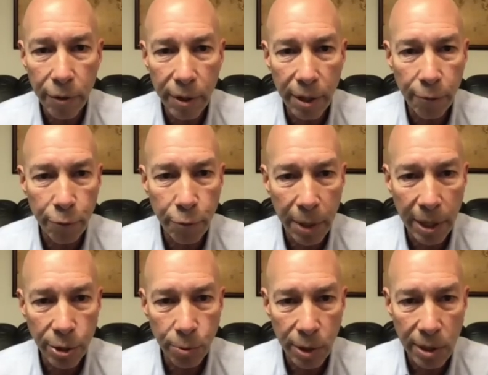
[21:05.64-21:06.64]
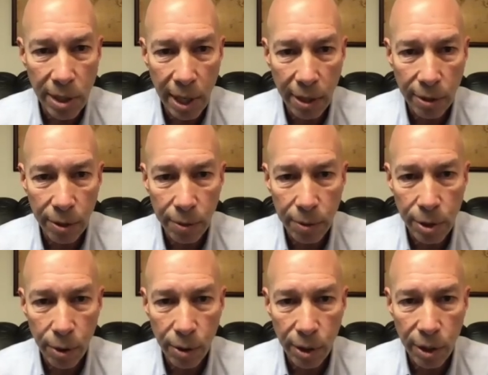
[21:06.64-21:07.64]
information we tell you is
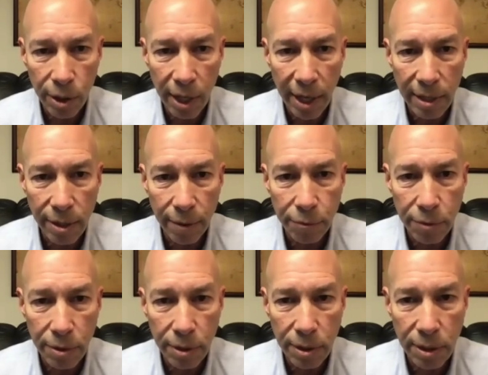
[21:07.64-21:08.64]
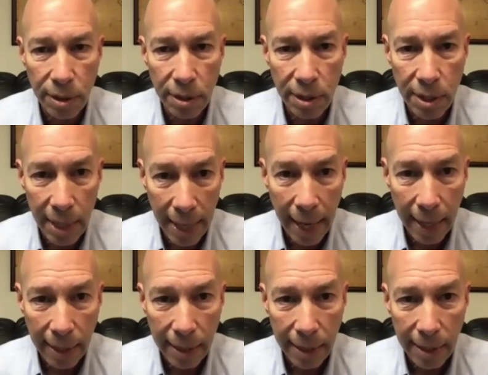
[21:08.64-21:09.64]
only good as of
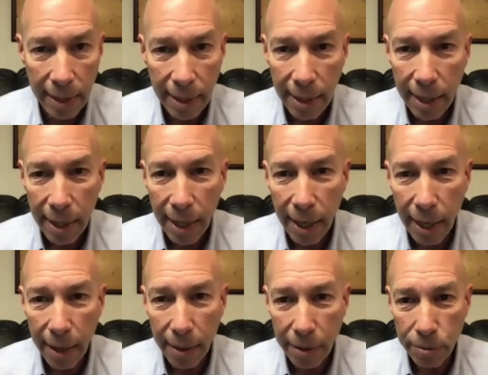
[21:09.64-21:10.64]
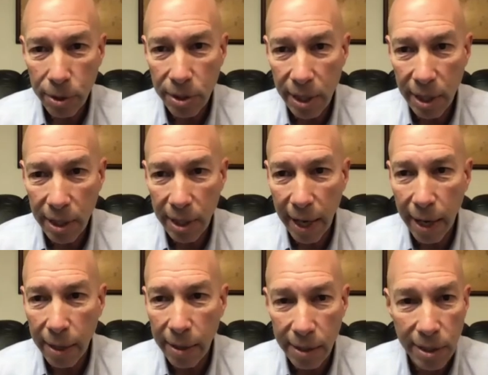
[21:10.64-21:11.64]
today. I was going to say
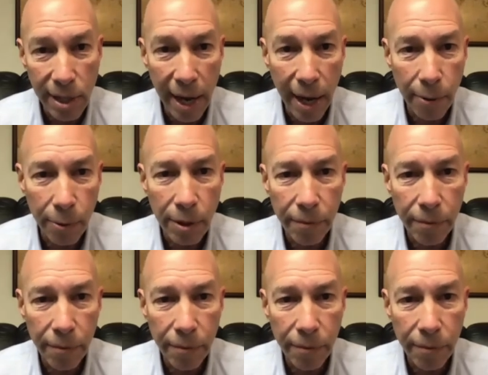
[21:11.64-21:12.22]
this hour.